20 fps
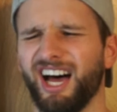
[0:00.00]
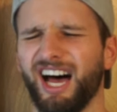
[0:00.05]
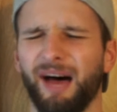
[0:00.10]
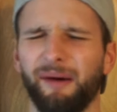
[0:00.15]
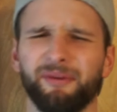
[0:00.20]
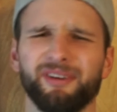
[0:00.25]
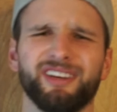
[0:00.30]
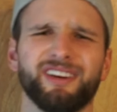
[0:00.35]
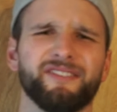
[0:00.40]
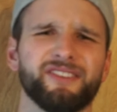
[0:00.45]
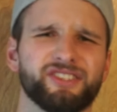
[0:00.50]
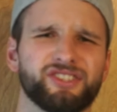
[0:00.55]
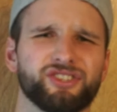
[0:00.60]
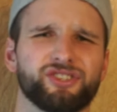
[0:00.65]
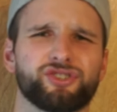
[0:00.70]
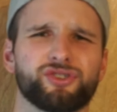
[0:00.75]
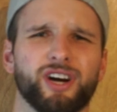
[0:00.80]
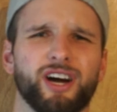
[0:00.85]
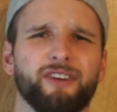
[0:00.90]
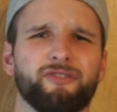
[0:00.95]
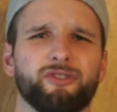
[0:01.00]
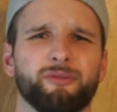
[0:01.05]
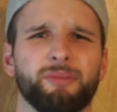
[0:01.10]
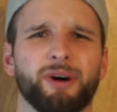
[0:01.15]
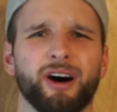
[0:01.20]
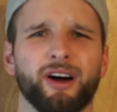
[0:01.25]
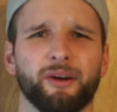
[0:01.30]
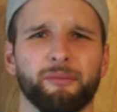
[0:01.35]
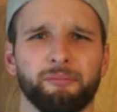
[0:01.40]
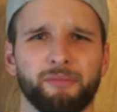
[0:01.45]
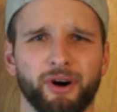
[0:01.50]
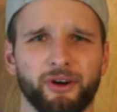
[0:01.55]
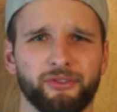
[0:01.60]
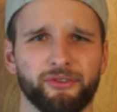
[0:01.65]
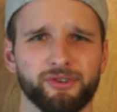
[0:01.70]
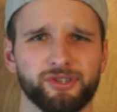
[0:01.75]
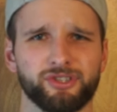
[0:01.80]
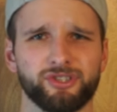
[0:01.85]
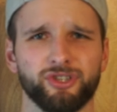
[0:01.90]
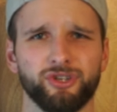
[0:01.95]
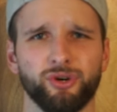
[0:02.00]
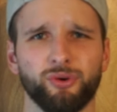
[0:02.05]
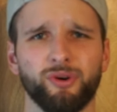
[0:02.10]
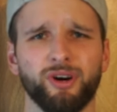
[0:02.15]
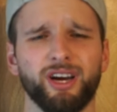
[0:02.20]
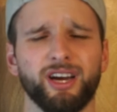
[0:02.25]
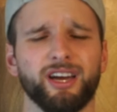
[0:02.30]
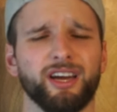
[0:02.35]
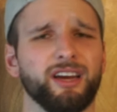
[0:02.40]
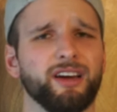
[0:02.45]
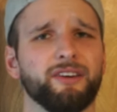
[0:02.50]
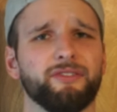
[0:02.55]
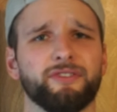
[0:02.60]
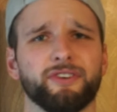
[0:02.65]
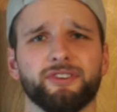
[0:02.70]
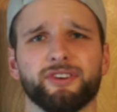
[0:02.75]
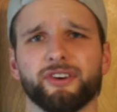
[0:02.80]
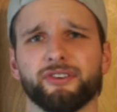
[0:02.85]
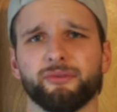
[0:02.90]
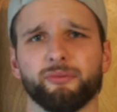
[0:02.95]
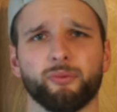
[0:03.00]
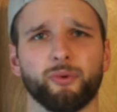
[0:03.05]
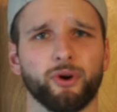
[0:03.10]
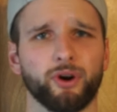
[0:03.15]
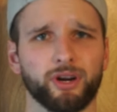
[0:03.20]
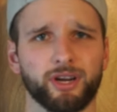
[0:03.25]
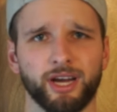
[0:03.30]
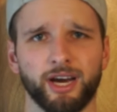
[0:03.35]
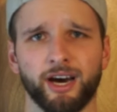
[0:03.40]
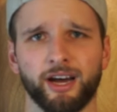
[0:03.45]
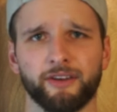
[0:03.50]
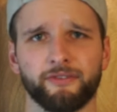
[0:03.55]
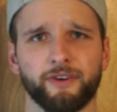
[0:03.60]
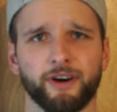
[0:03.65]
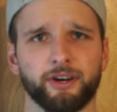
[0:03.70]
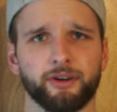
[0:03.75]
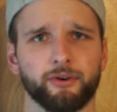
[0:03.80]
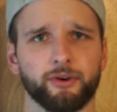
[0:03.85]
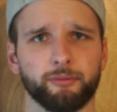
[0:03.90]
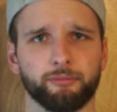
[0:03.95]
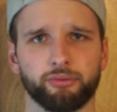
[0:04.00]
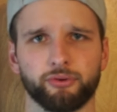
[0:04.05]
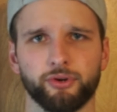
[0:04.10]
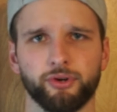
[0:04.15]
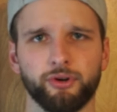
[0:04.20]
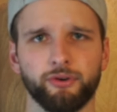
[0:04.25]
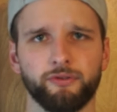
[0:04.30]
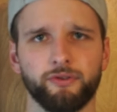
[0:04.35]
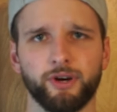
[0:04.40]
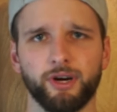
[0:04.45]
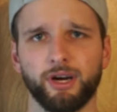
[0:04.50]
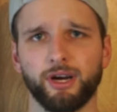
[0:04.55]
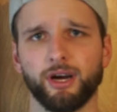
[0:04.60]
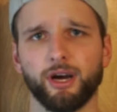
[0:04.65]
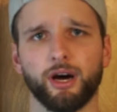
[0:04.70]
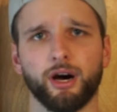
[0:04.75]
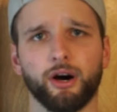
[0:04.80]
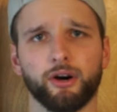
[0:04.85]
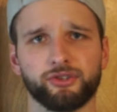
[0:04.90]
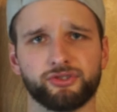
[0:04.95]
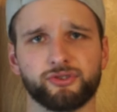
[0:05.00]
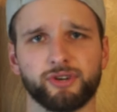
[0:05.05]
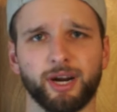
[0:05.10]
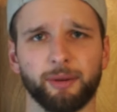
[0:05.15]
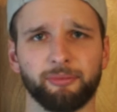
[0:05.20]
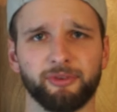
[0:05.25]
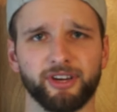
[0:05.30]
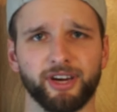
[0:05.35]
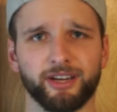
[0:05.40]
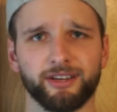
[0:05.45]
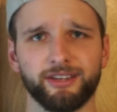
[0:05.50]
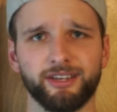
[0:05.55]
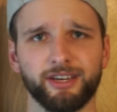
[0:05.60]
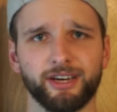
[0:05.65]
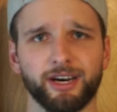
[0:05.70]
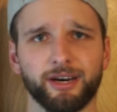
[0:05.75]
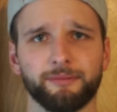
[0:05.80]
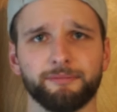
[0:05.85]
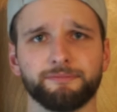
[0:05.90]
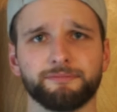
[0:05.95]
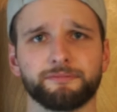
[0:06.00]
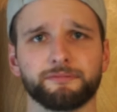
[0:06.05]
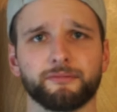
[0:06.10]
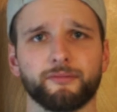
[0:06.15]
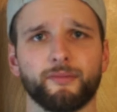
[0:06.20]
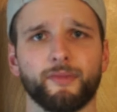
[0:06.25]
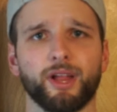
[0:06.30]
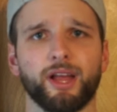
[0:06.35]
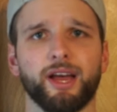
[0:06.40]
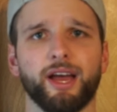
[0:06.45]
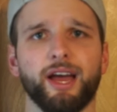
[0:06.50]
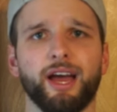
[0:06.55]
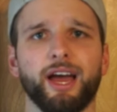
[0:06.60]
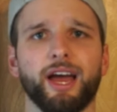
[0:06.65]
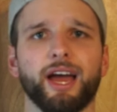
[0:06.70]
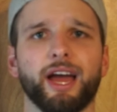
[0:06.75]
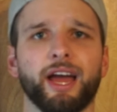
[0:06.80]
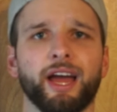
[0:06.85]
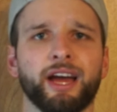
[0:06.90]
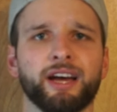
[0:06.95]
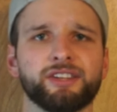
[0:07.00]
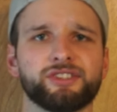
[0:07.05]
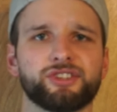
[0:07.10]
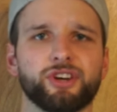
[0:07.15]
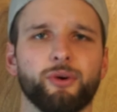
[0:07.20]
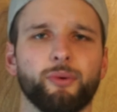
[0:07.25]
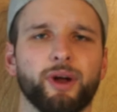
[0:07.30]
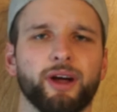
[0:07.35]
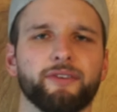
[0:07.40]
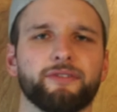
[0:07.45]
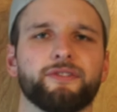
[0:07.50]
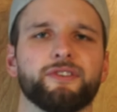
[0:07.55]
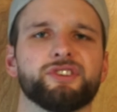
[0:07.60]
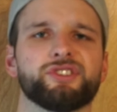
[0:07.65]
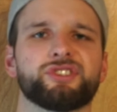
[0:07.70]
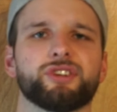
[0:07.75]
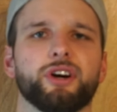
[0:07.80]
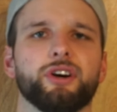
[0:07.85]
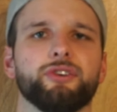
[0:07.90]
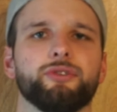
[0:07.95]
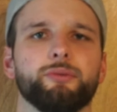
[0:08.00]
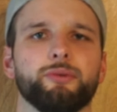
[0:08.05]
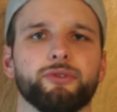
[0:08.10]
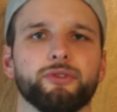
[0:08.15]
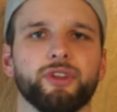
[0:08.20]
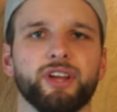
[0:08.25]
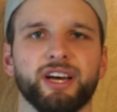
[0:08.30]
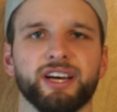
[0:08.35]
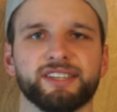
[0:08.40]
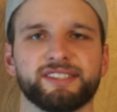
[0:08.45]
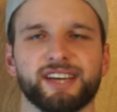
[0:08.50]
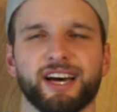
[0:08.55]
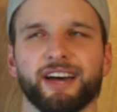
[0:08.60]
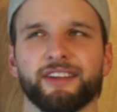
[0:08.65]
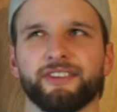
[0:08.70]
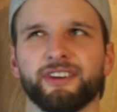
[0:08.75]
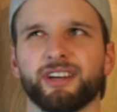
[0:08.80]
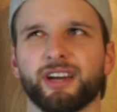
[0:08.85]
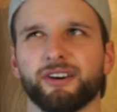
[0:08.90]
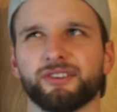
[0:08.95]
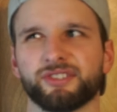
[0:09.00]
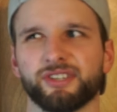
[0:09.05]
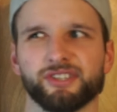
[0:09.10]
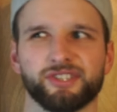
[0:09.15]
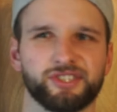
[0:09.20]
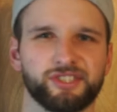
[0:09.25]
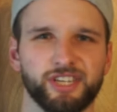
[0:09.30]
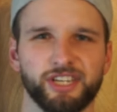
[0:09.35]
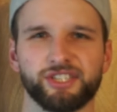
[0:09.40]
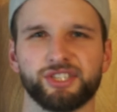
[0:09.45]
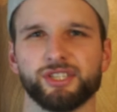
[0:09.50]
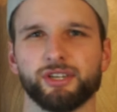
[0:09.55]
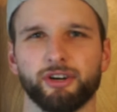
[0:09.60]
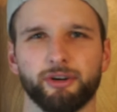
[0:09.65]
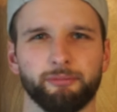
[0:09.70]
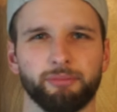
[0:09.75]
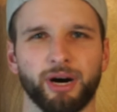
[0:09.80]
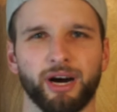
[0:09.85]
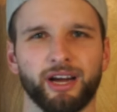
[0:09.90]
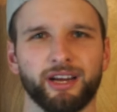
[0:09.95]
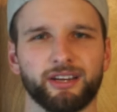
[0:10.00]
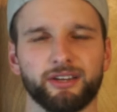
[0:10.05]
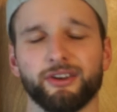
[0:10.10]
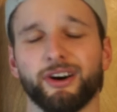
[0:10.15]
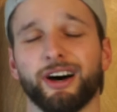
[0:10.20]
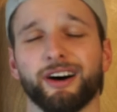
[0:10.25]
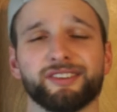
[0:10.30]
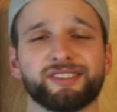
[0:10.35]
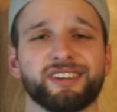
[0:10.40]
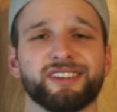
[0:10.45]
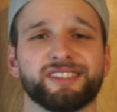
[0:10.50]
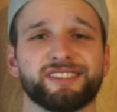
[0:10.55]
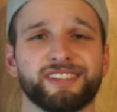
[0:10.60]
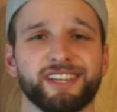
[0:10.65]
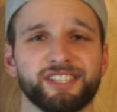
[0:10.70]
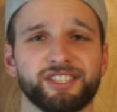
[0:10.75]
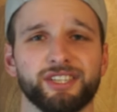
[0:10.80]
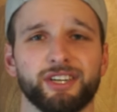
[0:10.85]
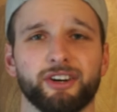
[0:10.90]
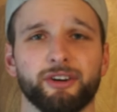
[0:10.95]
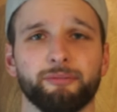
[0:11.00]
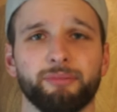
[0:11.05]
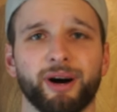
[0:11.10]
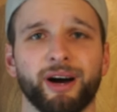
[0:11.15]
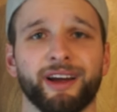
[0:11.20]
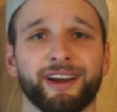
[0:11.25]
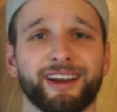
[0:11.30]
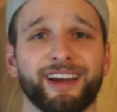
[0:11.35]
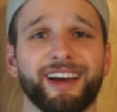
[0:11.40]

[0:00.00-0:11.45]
I'm gonna give this a try for about a month or two. If it doesn't work out, if I don't improve, I'll scrap the idea. And so when I first started doing LISS, I think I was on the stationary bike. No, I was on a stationary bike.